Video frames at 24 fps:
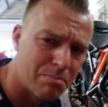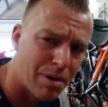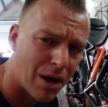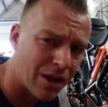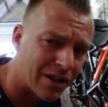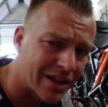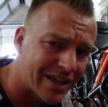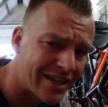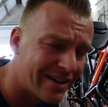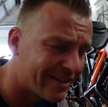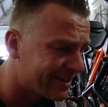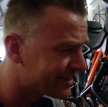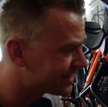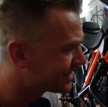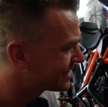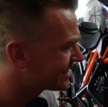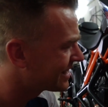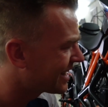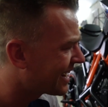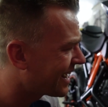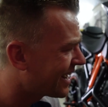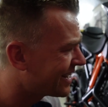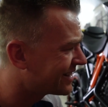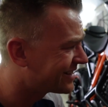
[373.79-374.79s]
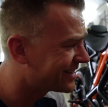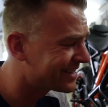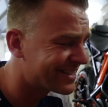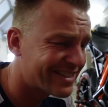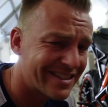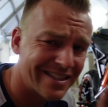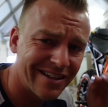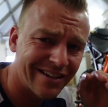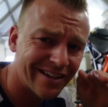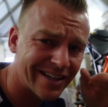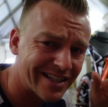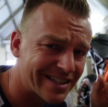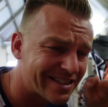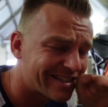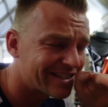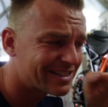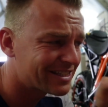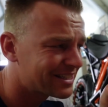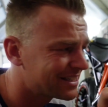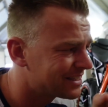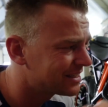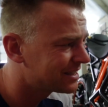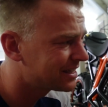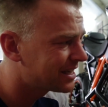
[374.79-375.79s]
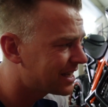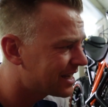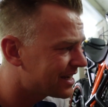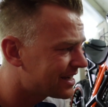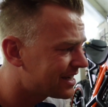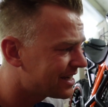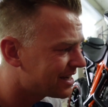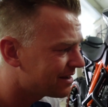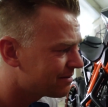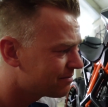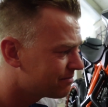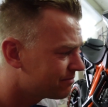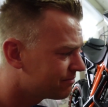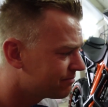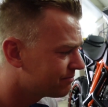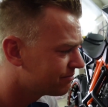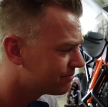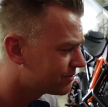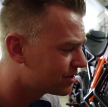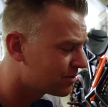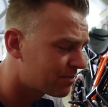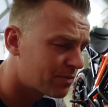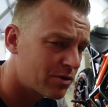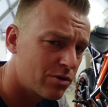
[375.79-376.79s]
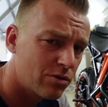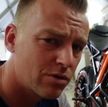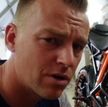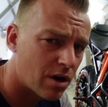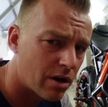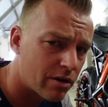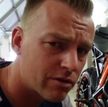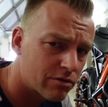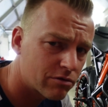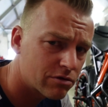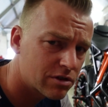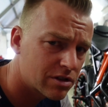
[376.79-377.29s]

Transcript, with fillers: bulky on the sides. It's not as KTM Super Duke R